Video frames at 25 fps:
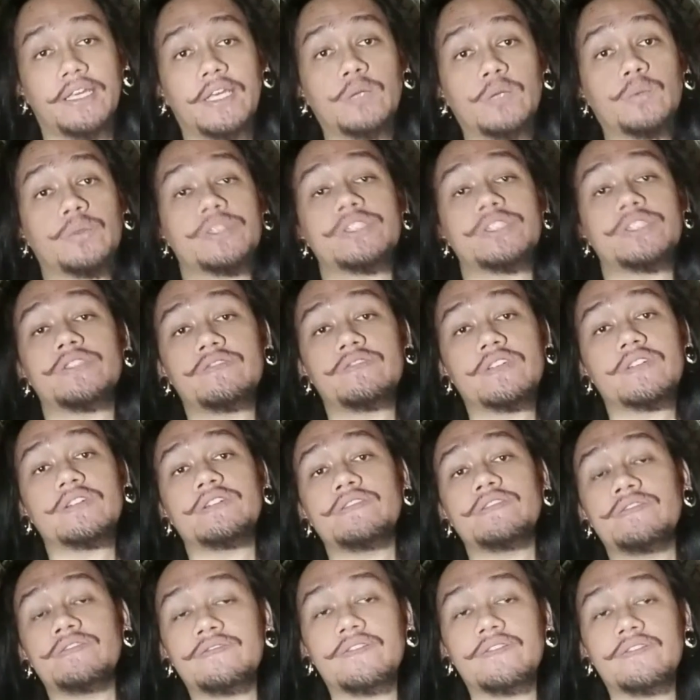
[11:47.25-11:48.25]
It was a very
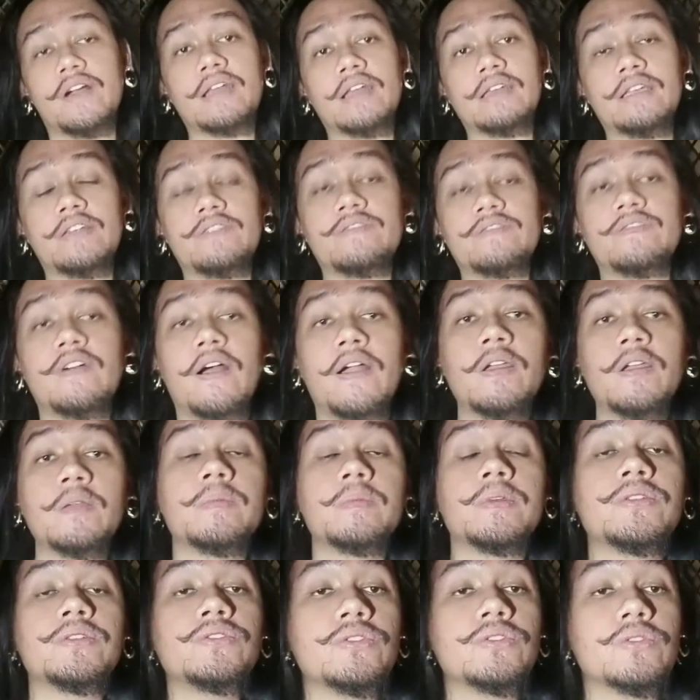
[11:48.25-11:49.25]
fun
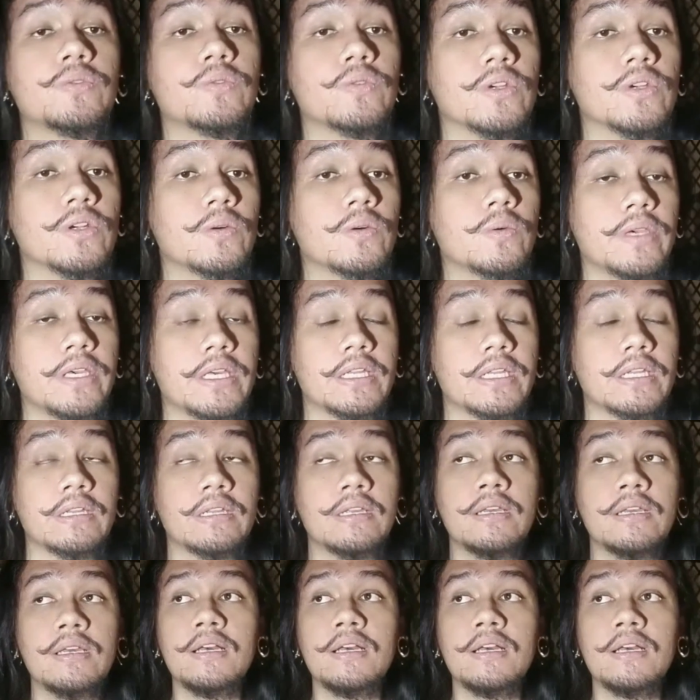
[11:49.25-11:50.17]
environment to grow in.